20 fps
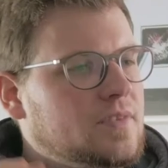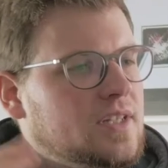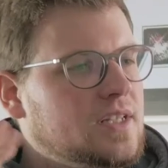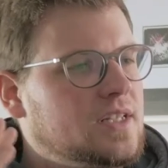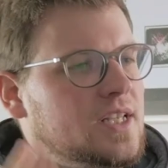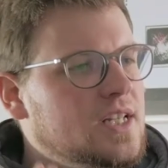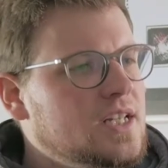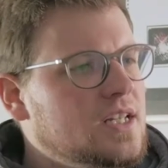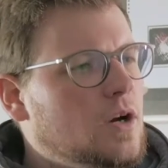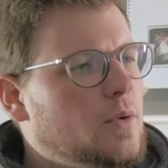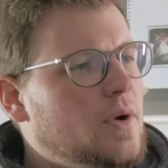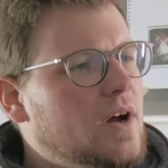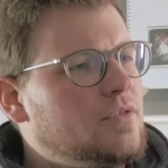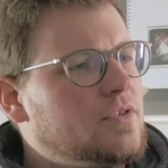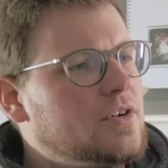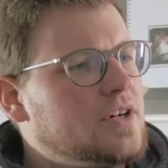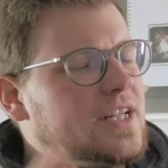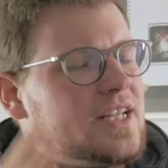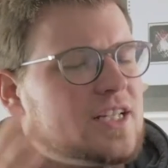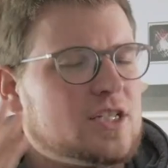The tint,
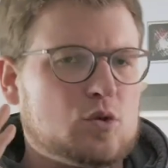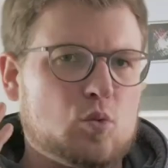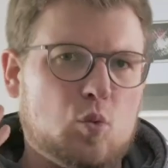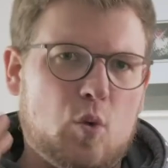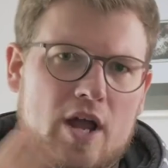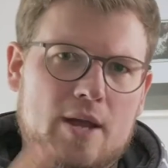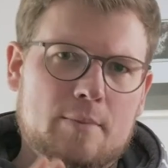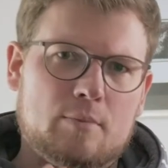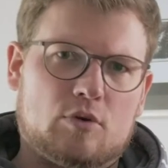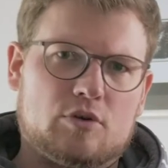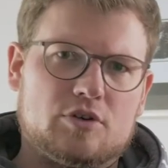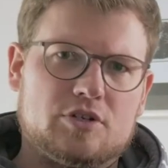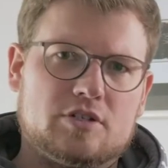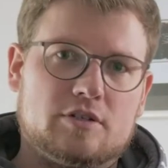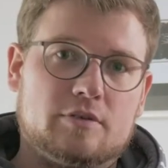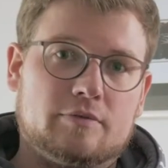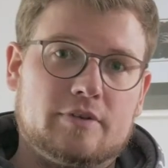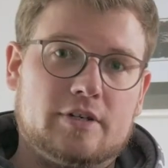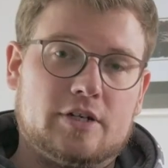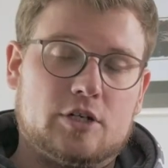however, is way more
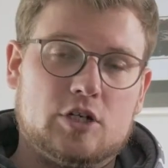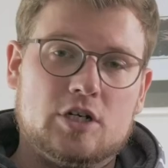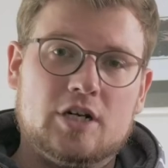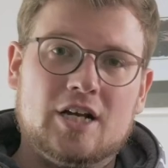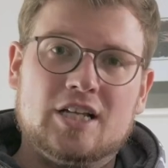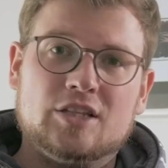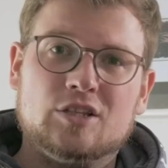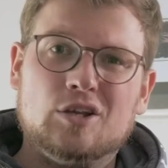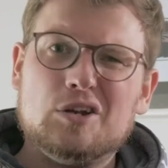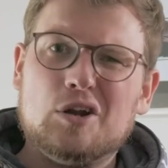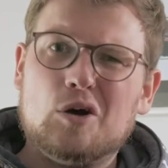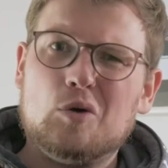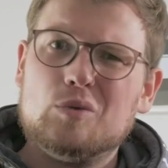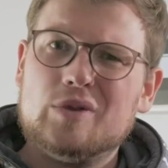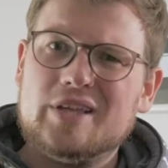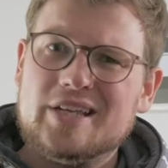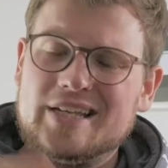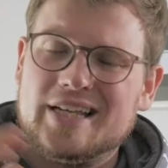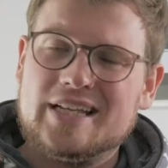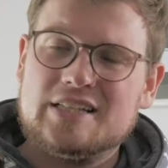severe, not
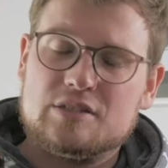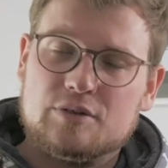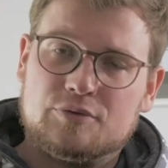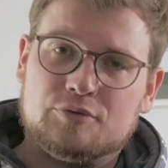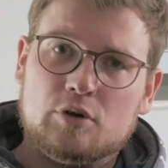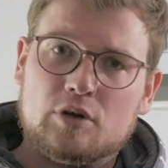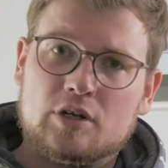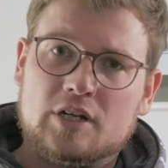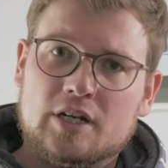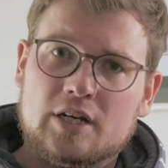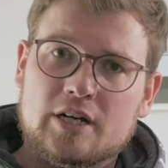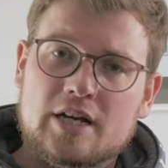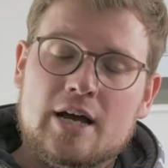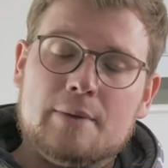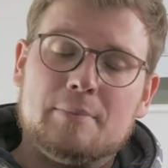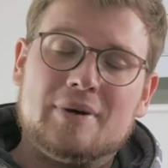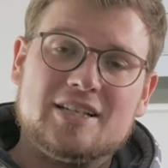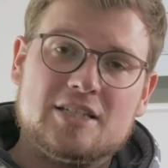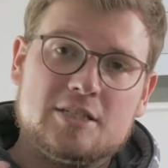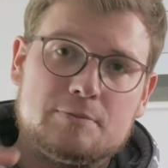only against the vodka,
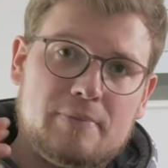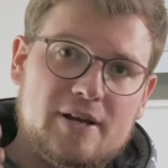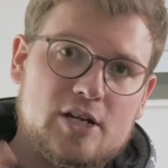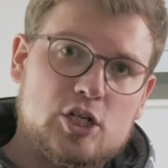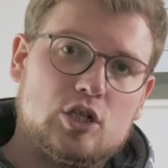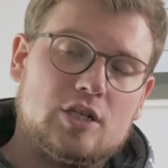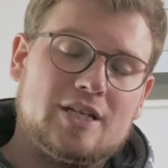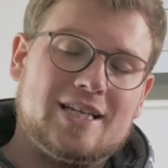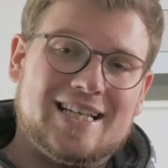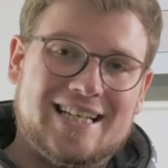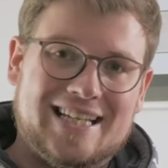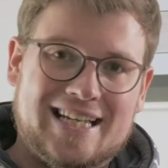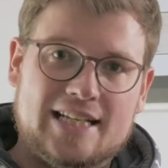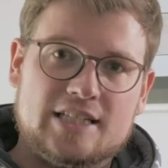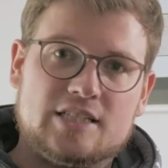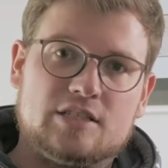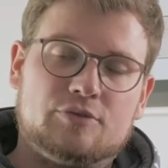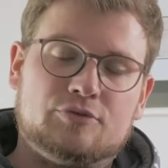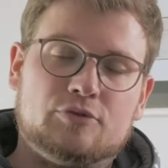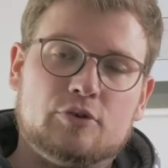but especially
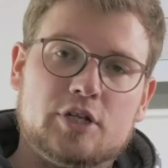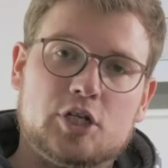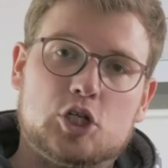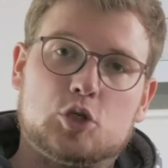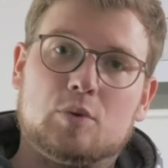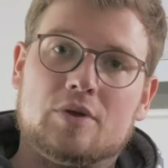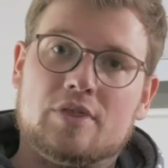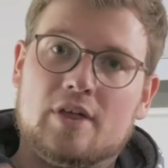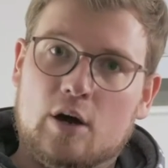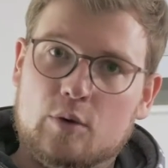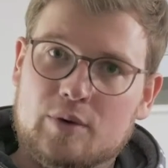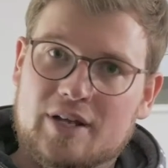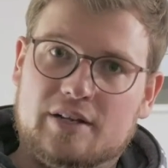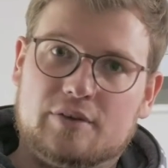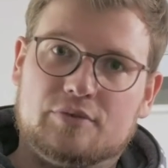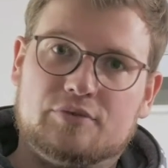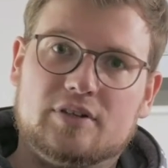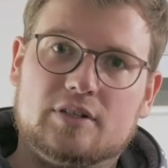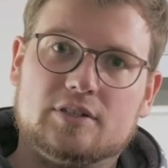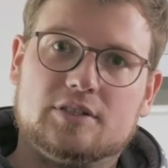against the footage without
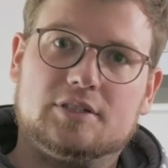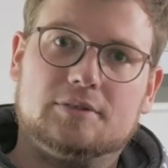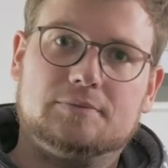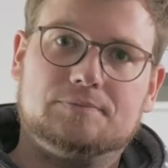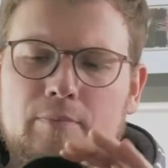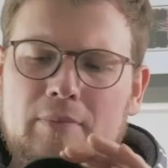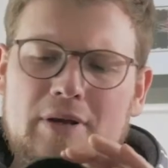any filter.